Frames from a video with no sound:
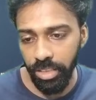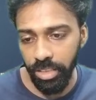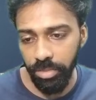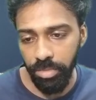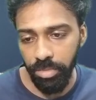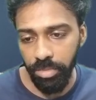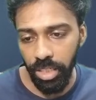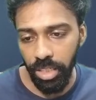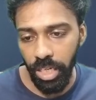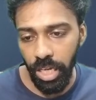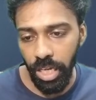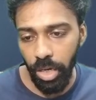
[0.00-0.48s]

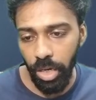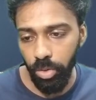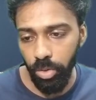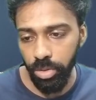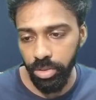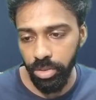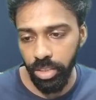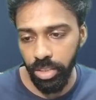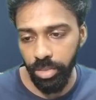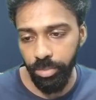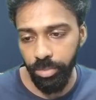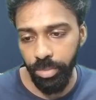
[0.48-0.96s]
Laos
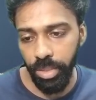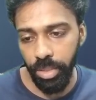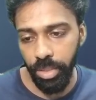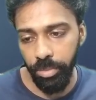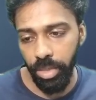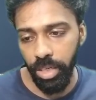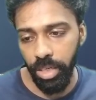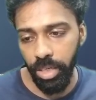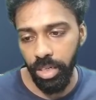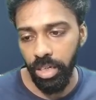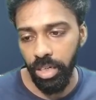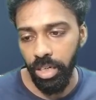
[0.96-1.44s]
and
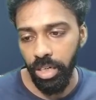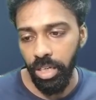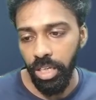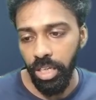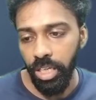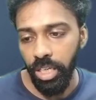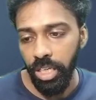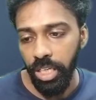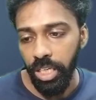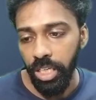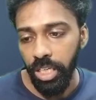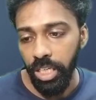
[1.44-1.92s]
Myanmar.
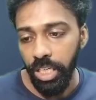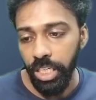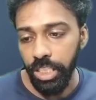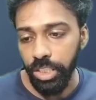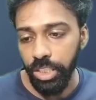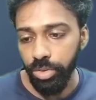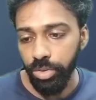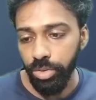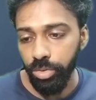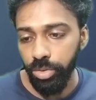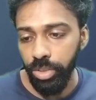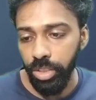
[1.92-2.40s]

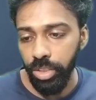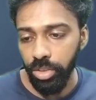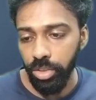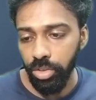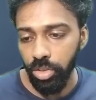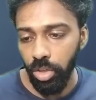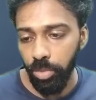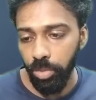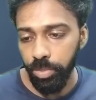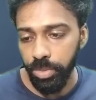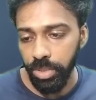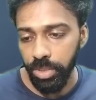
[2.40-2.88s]
Estonia
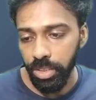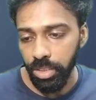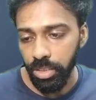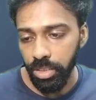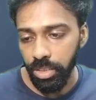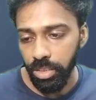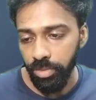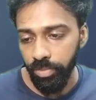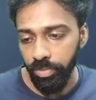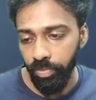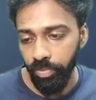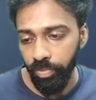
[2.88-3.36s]
tops it.
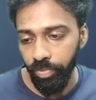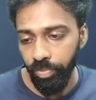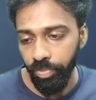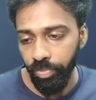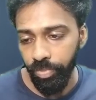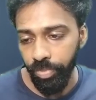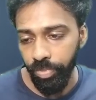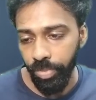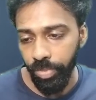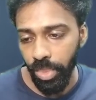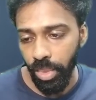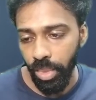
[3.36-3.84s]

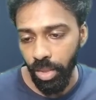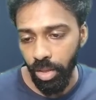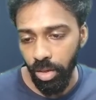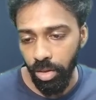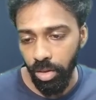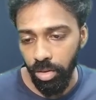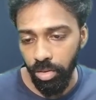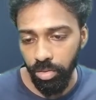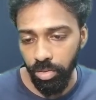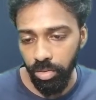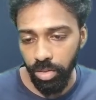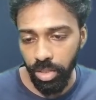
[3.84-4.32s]

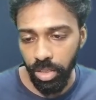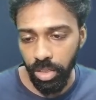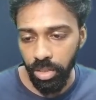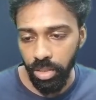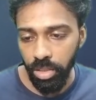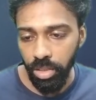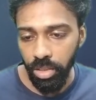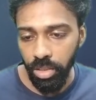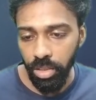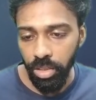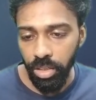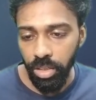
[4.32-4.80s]
Okay,
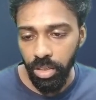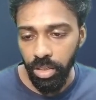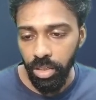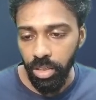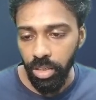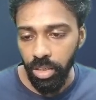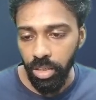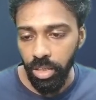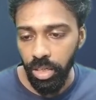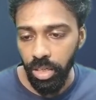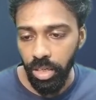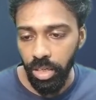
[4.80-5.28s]

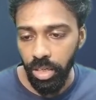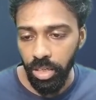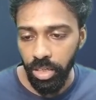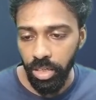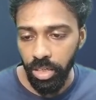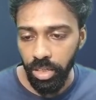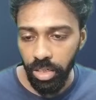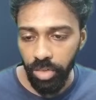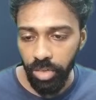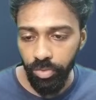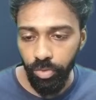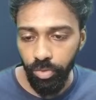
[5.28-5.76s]
and
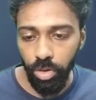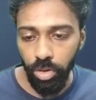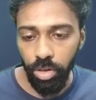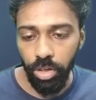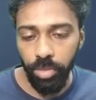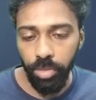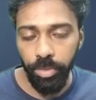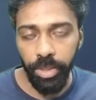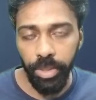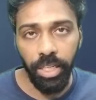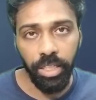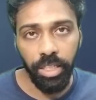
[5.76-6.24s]
followed
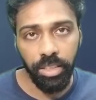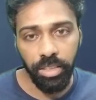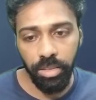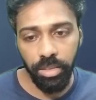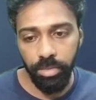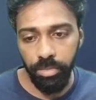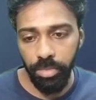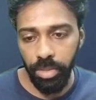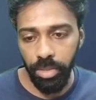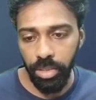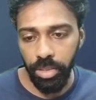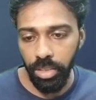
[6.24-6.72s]
by
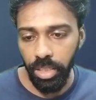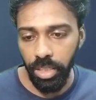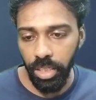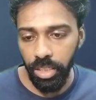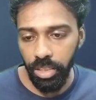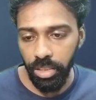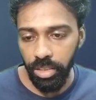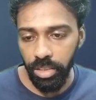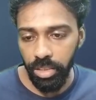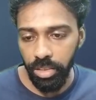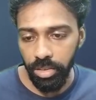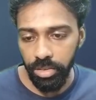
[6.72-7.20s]
Luxembourg and
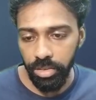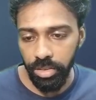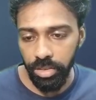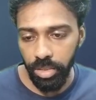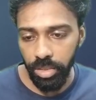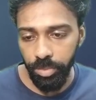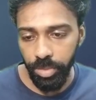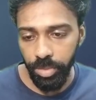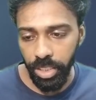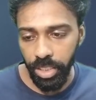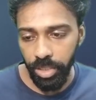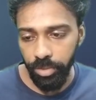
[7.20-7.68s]

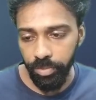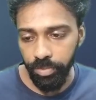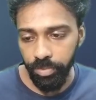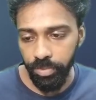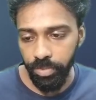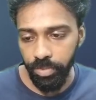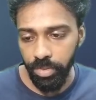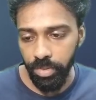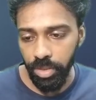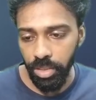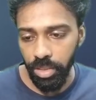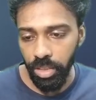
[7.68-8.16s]
Germany.
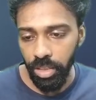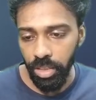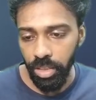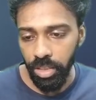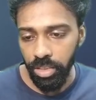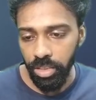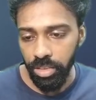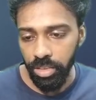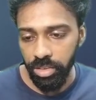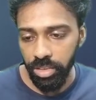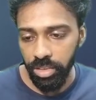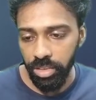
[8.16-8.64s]

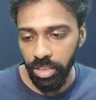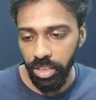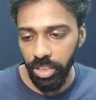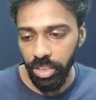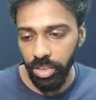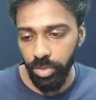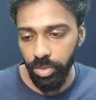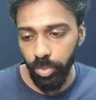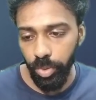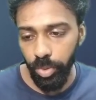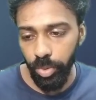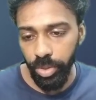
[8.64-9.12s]
In
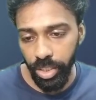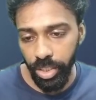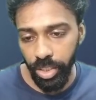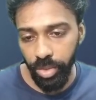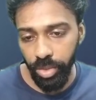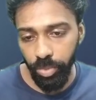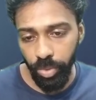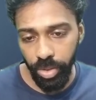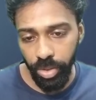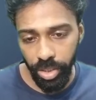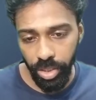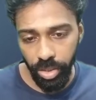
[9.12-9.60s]

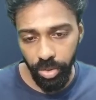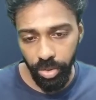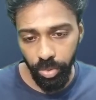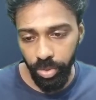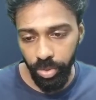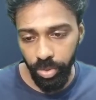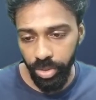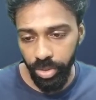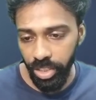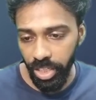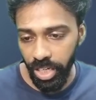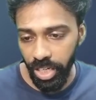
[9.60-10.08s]
2022,
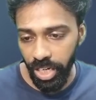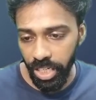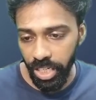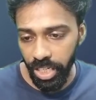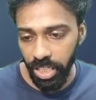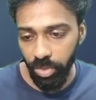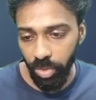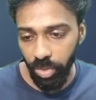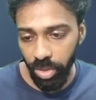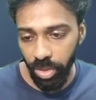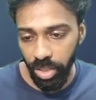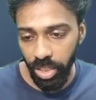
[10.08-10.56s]
India ranked
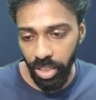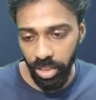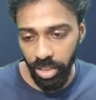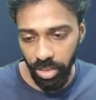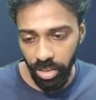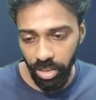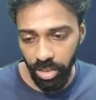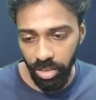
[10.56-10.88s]
180.